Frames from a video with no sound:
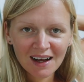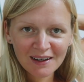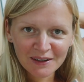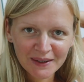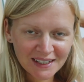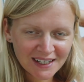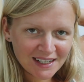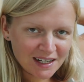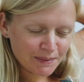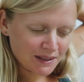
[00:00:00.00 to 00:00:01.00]
I'm gonna end it
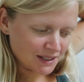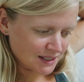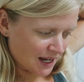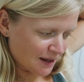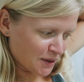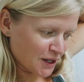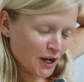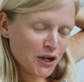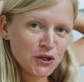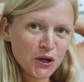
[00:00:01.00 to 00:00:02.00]
here because I am
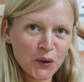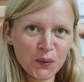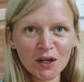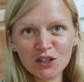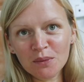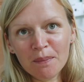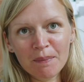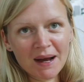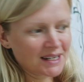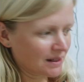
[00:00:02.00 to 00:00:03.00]
gonna go to
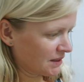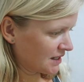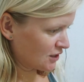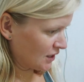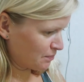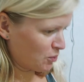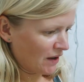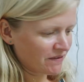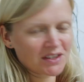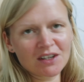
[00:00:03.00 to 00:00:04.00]
bed. I need to like put
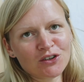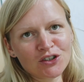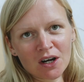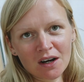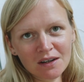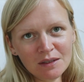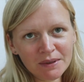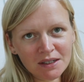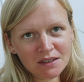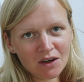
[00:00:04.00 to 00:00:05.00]
everything on charge
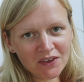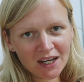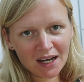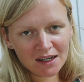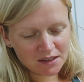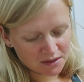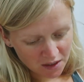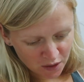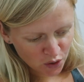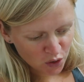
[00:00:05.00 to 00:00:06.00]
because on the island
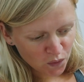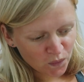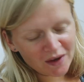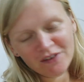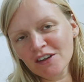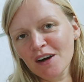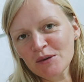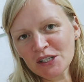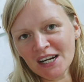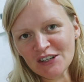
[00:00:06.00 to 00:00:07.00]
we have not got
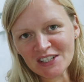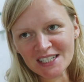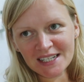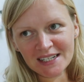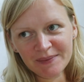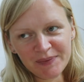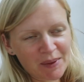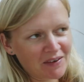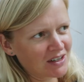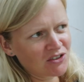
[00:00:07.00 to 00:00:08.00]
much electricity.
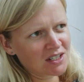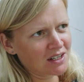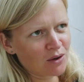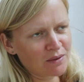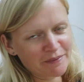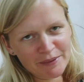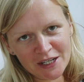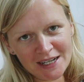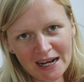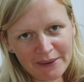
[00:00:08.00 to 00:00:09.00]
We have electricity like only from
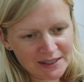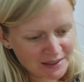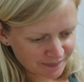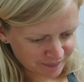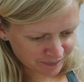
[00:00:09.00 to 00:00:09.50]
certain hours